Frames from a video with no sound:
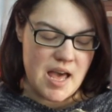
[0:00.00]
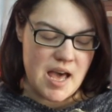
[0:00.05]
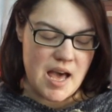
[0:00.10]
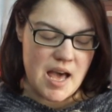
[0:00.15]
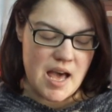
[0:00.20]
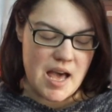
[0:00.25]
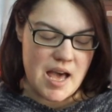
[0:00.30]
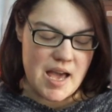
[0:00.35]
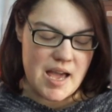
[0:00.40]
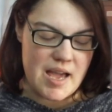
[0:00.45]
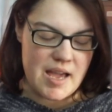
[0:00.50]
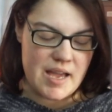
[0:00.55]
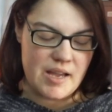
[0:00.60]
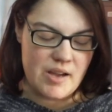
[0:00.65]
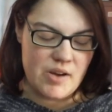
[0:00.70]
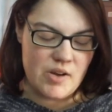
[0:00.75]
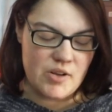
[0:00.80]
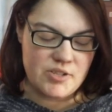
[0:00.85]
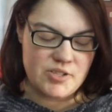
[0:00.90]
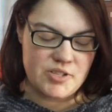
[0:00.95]
I
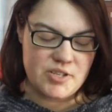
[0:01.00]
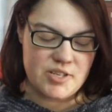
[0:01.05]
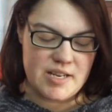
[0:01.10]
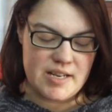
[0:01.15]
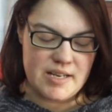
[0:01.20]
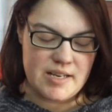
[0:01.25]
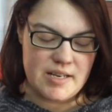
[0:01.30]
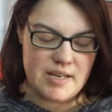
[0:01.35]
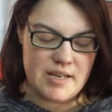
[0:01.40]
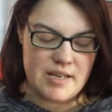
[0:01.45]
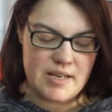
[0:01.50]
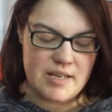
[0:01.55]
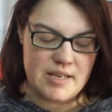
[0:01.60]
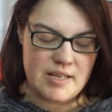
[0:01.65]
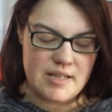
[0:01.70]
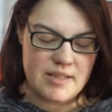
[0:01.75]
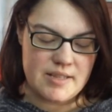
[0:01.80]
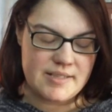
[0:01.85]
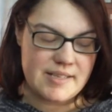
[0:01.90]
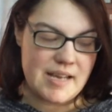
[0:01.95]
alternated in
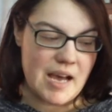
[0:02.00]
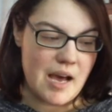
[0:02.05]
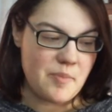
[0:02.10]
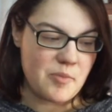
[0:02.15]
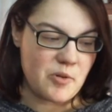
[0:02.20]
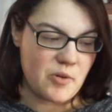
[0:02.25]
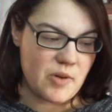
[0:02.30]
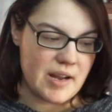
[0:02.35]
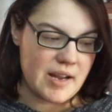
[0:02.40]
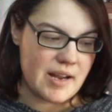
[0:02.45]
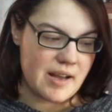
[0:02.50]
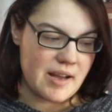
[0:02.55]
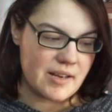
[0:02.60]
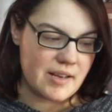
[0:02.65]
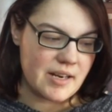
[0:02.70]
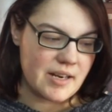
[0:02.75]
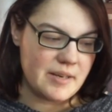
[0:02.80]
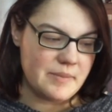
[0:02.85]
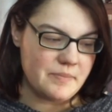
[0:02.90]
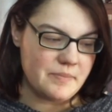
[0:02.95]
the top gray
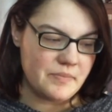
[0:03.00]
color